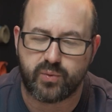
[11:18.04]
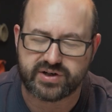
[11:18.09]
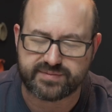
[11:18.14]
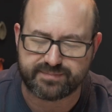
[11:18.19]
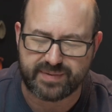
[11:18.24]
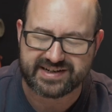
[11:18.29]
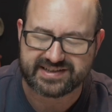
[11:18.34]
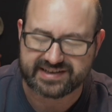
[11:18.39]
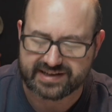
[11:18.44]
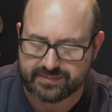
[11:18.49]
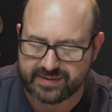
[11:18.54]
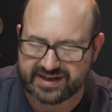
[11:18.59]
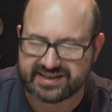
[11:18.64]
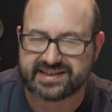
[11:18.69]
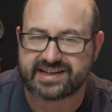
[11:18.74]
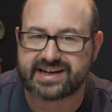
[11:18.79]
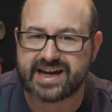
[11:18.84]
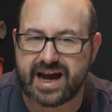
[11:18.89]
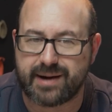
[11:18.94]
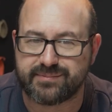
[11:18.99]
which basically means
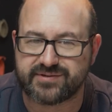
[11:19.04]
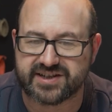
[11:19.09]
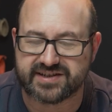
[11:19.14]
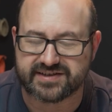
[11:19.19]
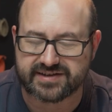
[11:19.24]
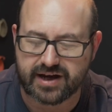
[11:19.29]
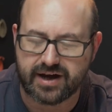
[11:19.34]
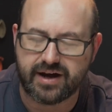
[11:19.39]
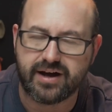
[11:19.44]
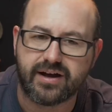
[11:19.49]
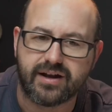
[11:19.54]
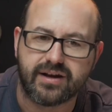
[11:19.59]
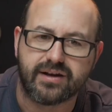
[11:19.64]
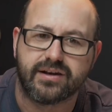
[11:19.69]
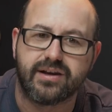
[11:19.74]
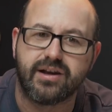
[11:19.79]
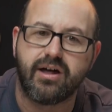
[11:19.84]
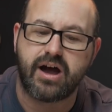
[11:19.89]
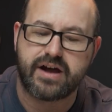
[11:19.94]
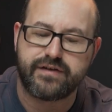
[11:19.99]
it captures
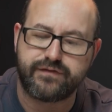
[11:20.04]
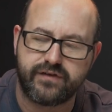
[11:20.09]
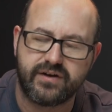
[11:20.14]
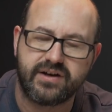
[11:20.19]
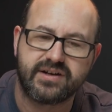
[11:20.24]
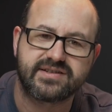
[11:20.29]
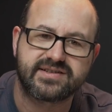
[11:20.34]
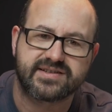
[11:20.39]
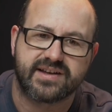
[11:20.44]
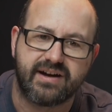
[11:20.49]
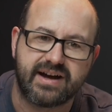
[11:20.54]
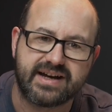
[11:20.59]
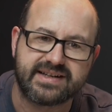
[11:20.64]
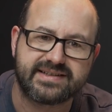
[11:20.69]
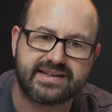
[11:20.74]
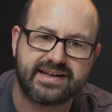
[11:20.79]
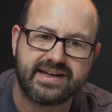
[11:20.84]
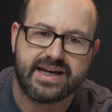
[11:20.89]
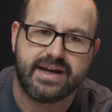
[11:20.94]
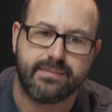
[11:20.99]
life
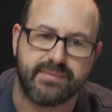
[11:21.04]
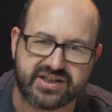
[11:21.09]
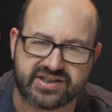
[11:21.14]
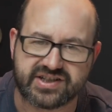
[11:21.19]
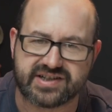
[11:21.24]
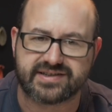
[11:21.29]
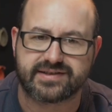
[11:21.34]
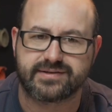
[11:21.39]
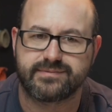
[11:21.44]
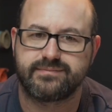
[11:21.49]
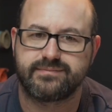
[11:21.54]
size images.